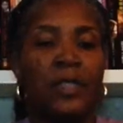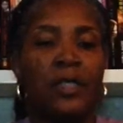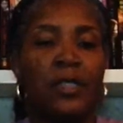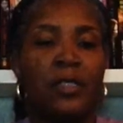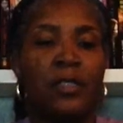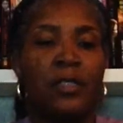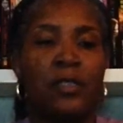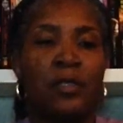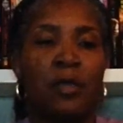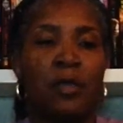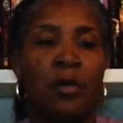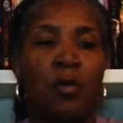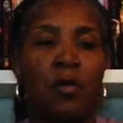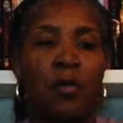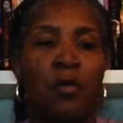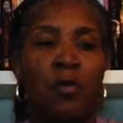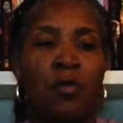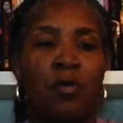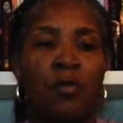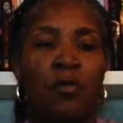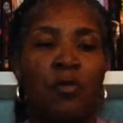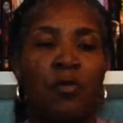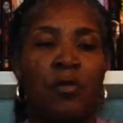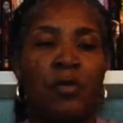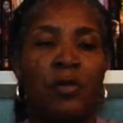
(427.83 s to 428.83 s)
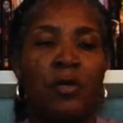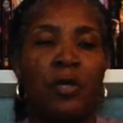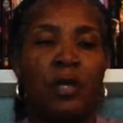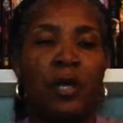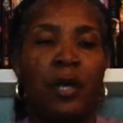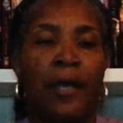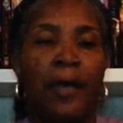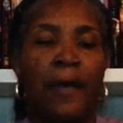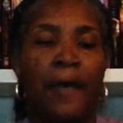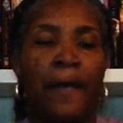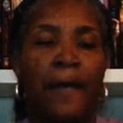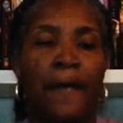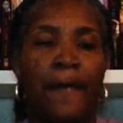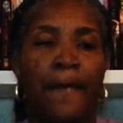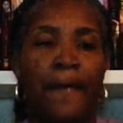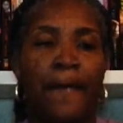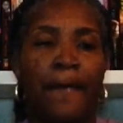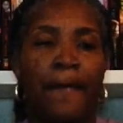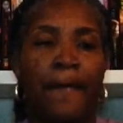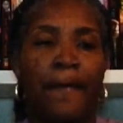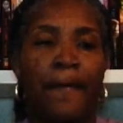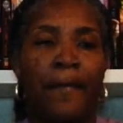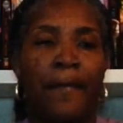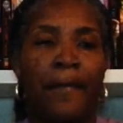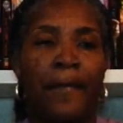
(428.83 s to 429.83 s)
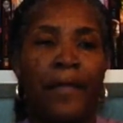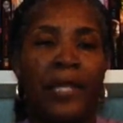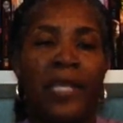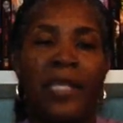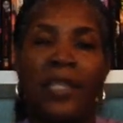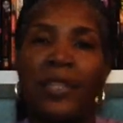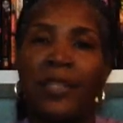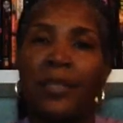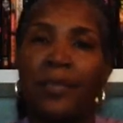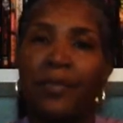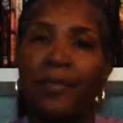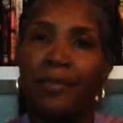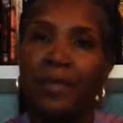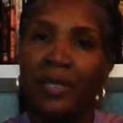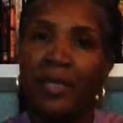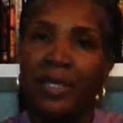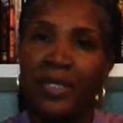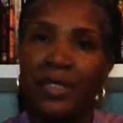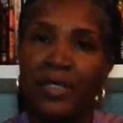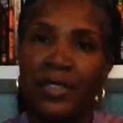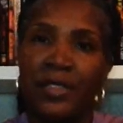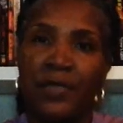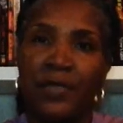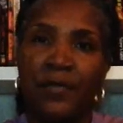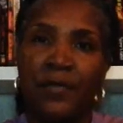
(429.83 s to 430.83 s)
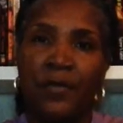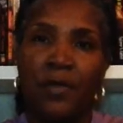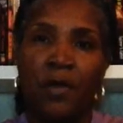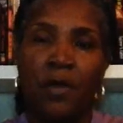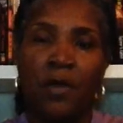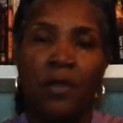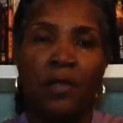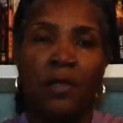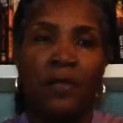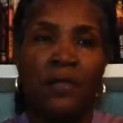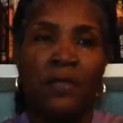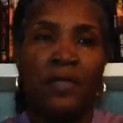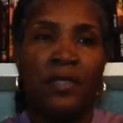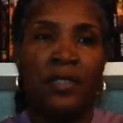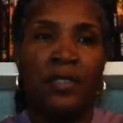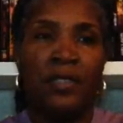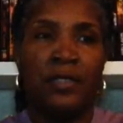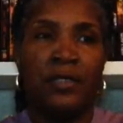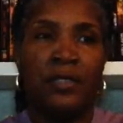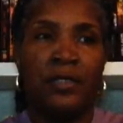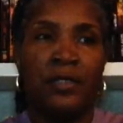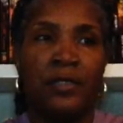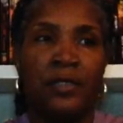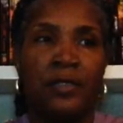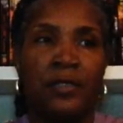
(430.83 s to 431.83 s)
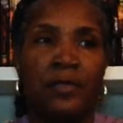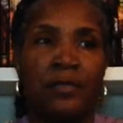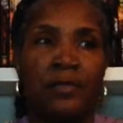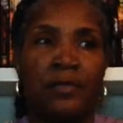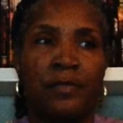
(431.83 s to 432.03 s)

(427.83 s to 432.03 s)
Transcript: So, um, in the midst of all of this,